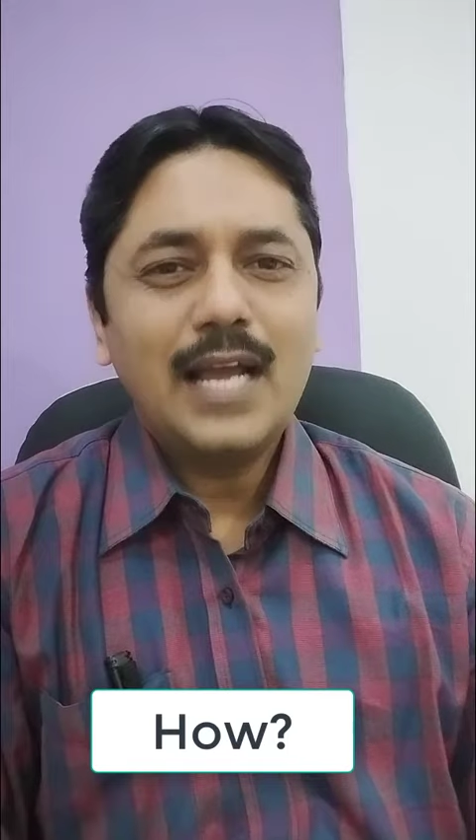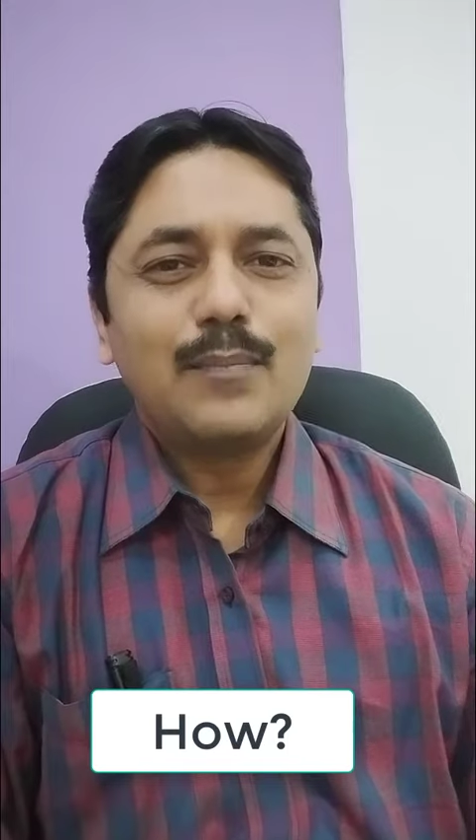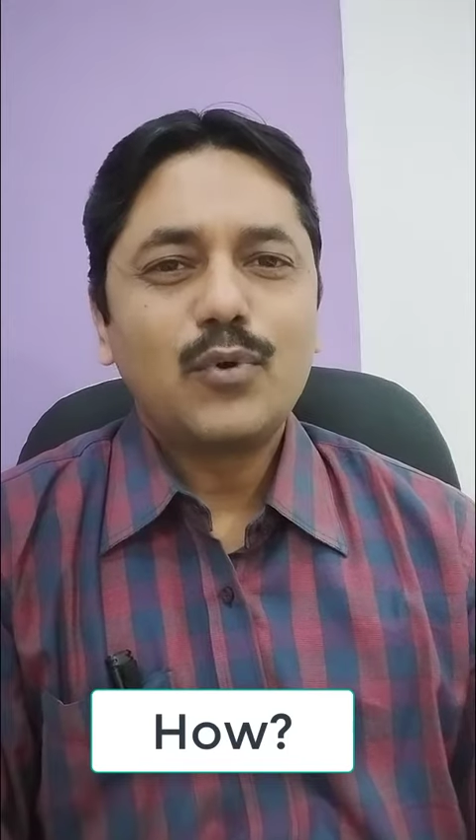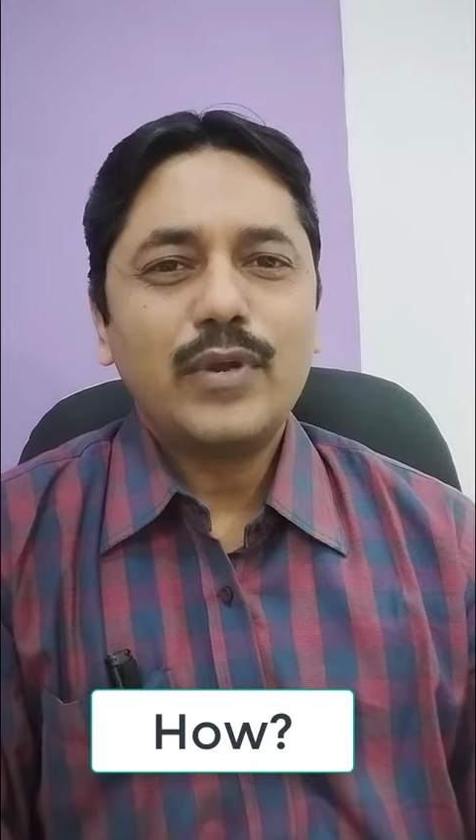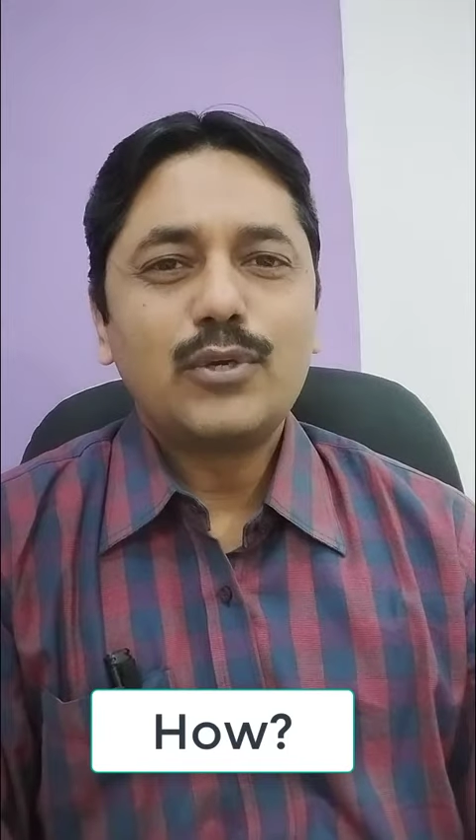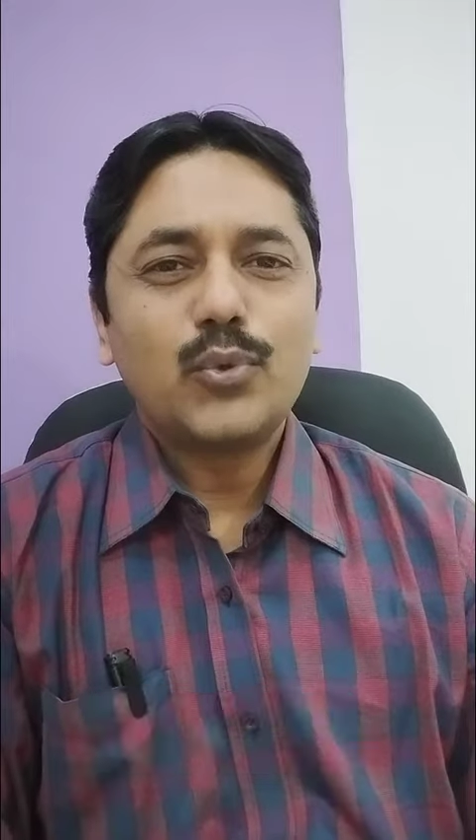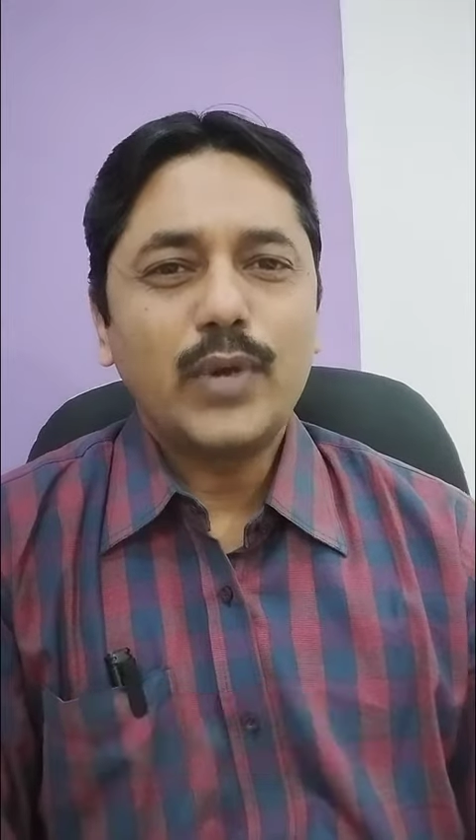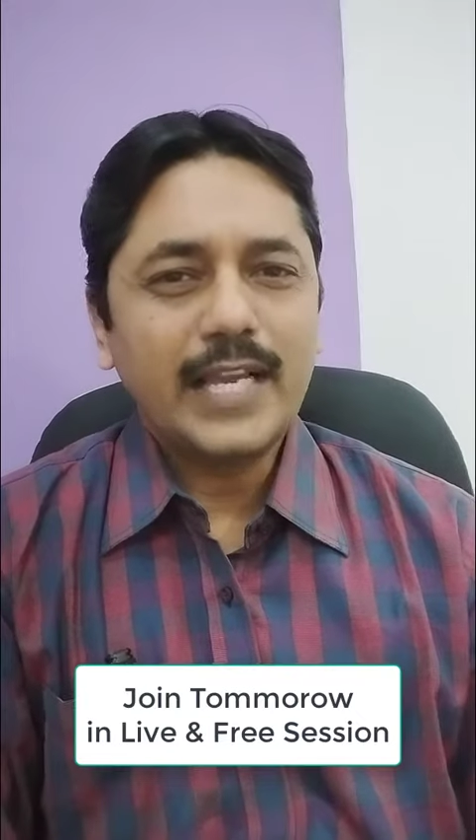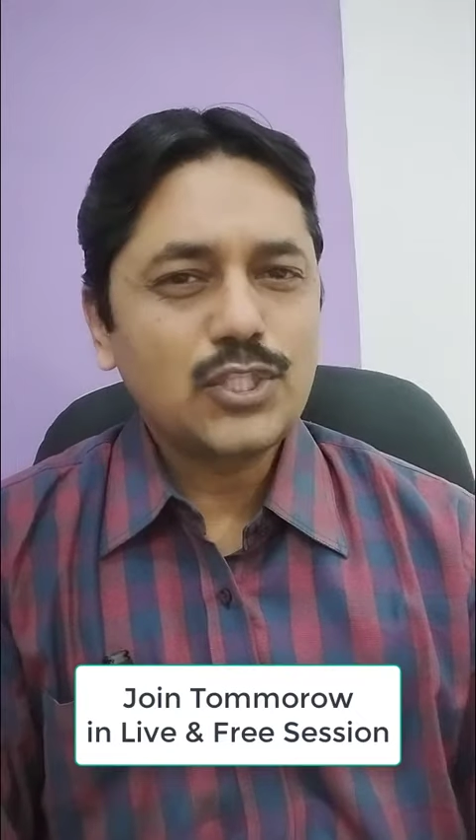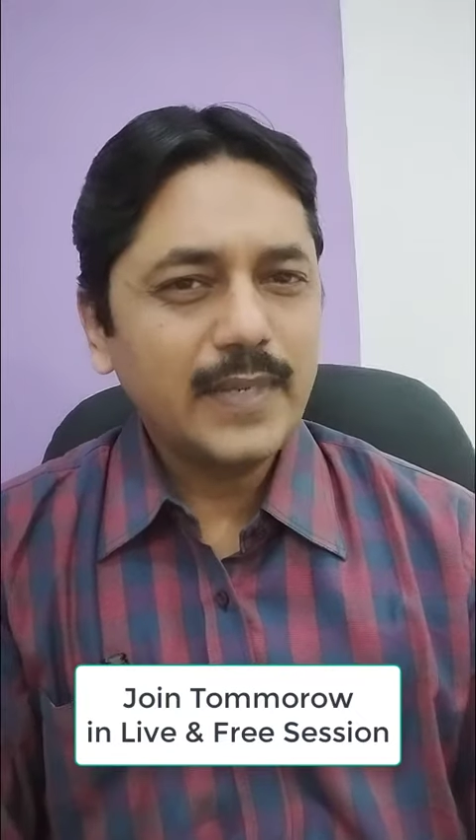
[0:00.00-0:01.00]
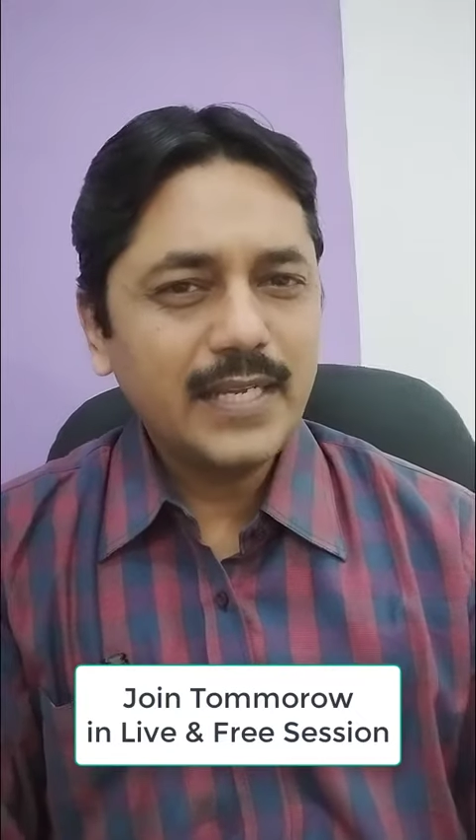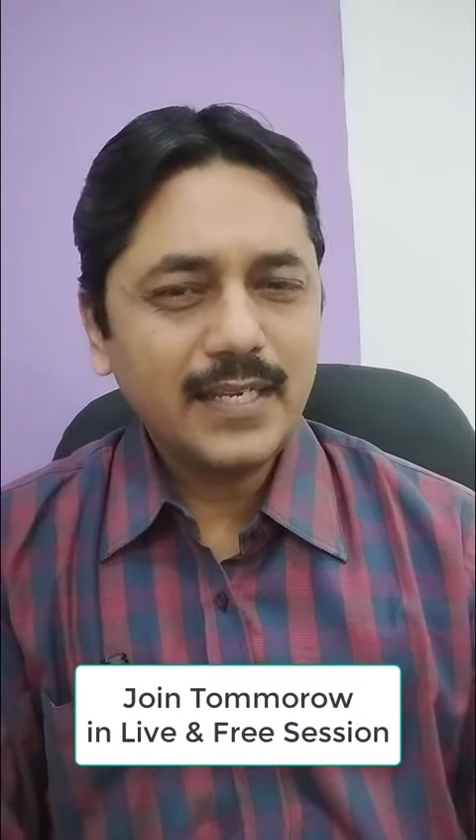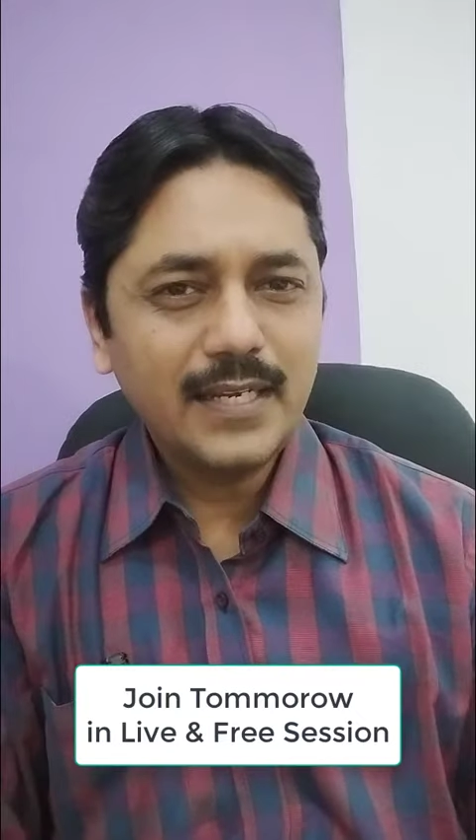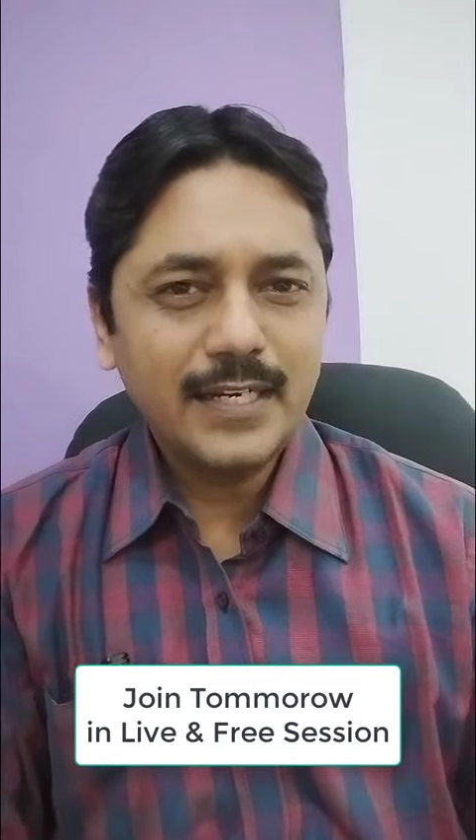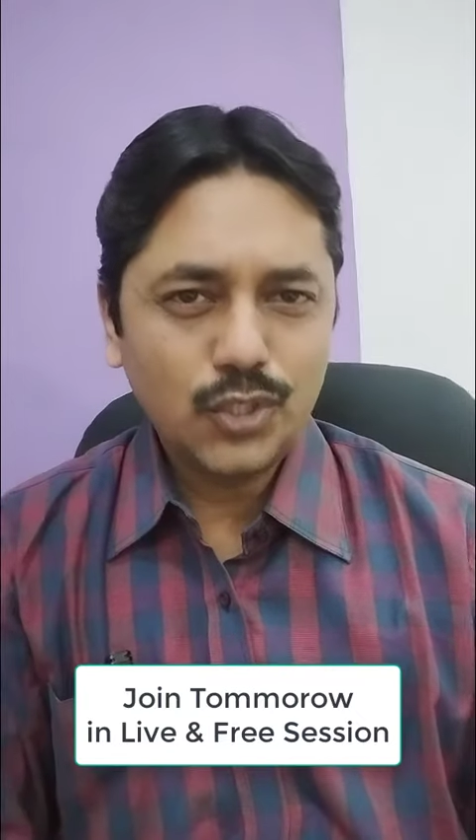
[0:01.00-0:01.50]
I am going to
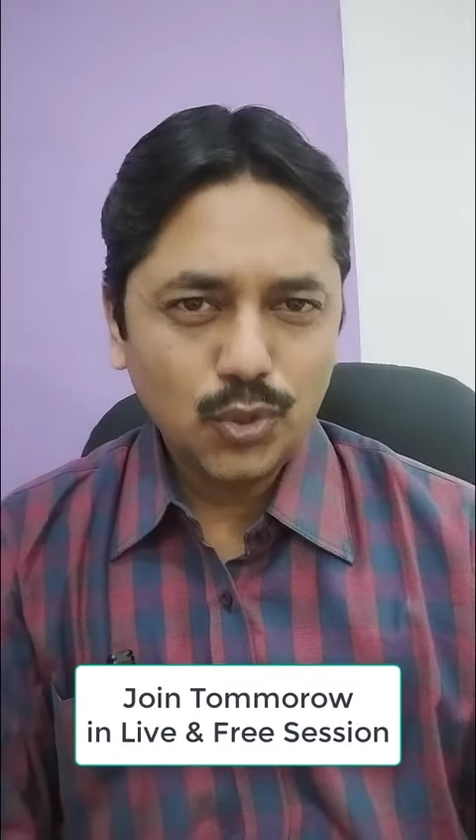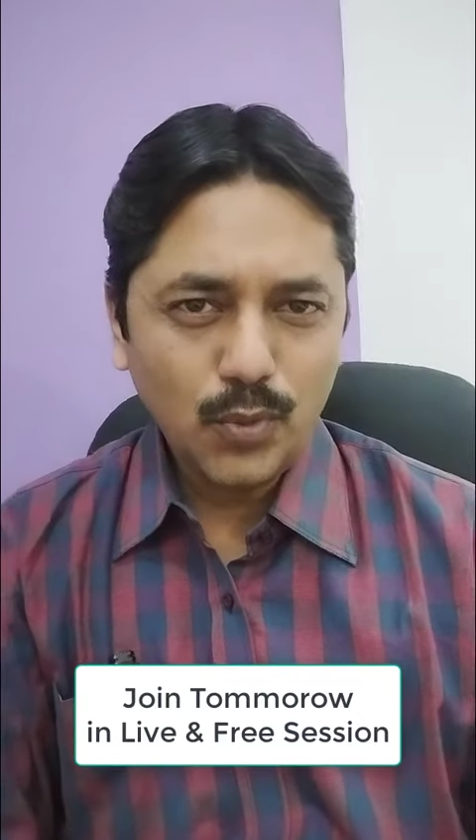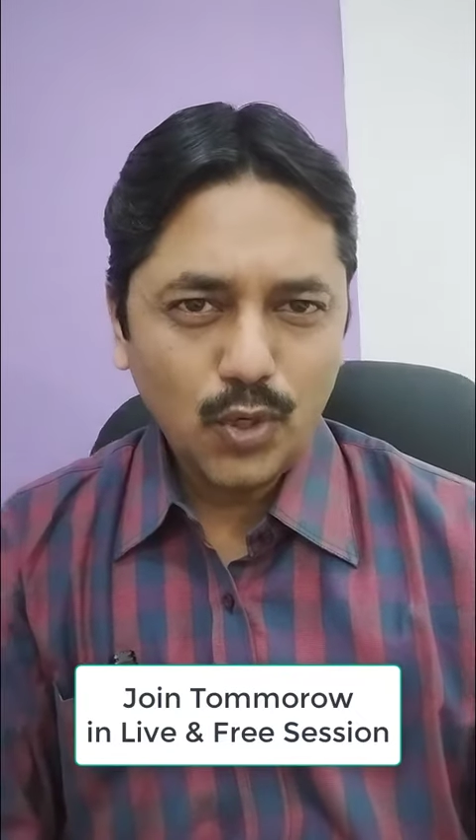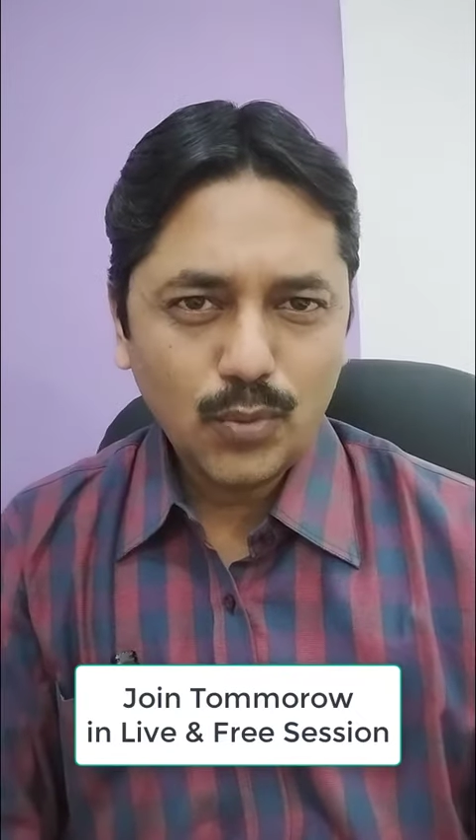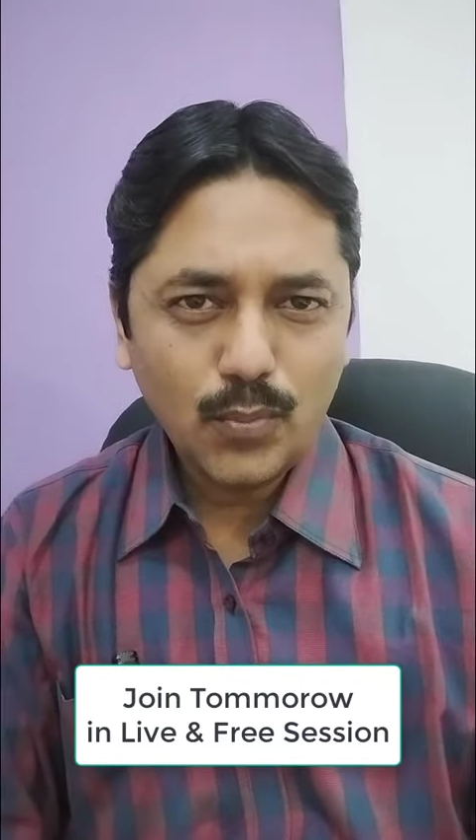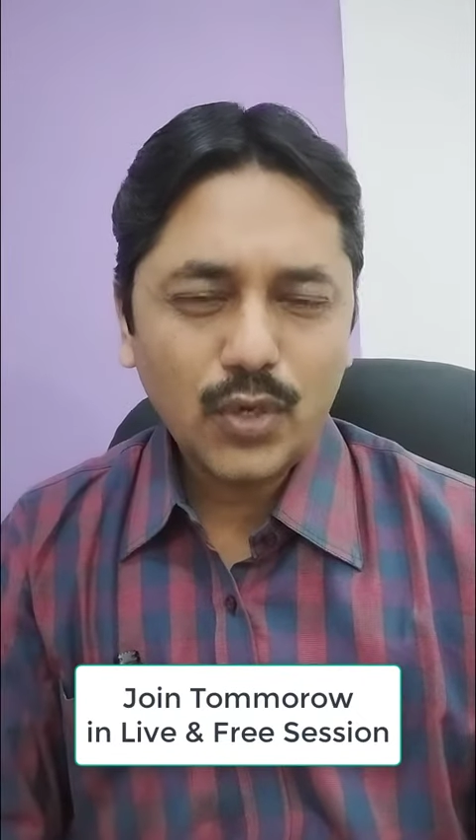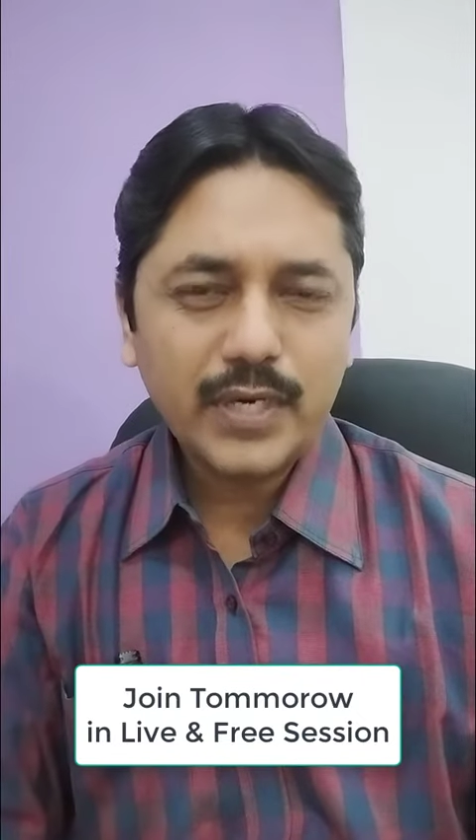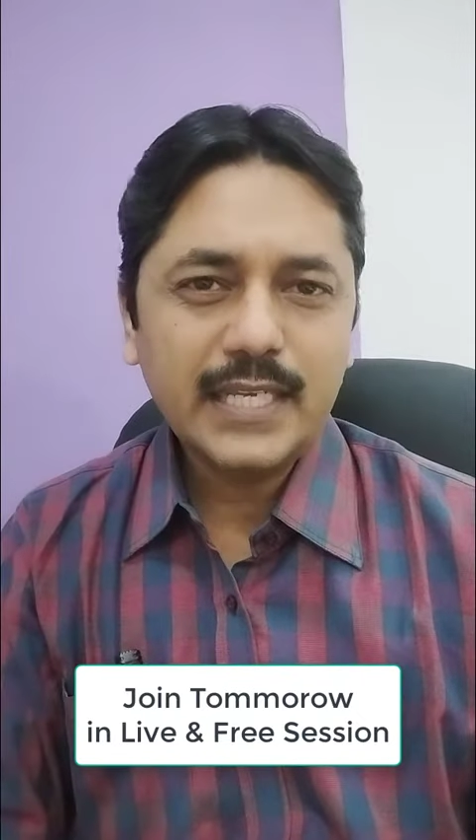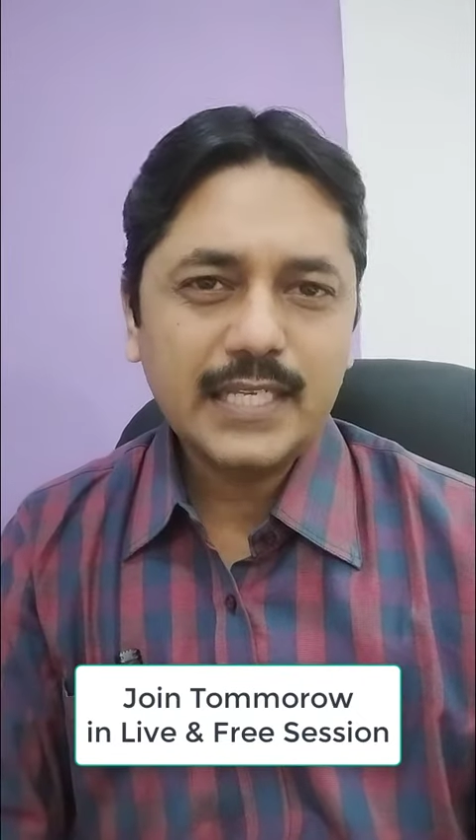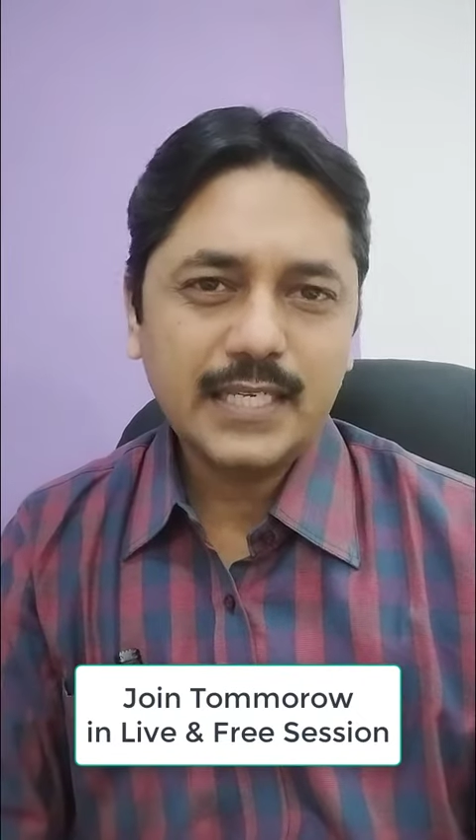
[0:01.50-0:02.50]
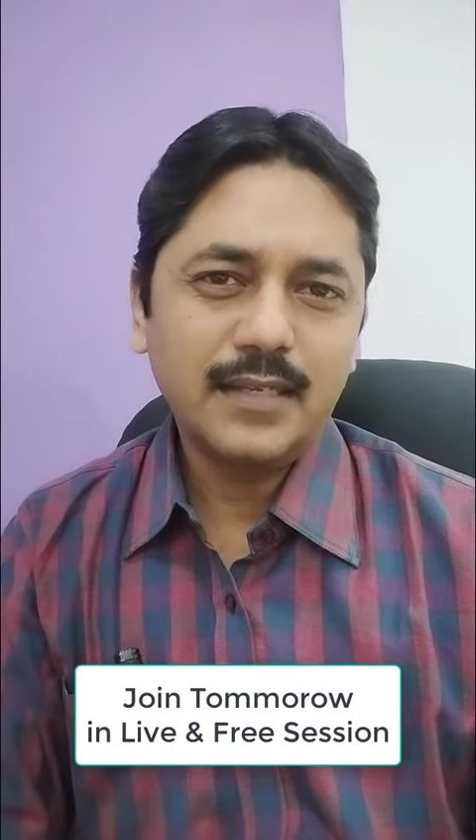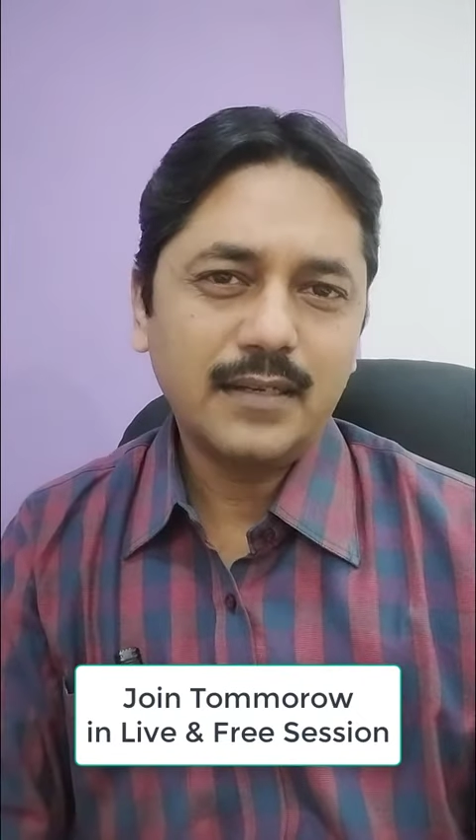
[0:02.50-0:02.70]
explain it tomorrow morning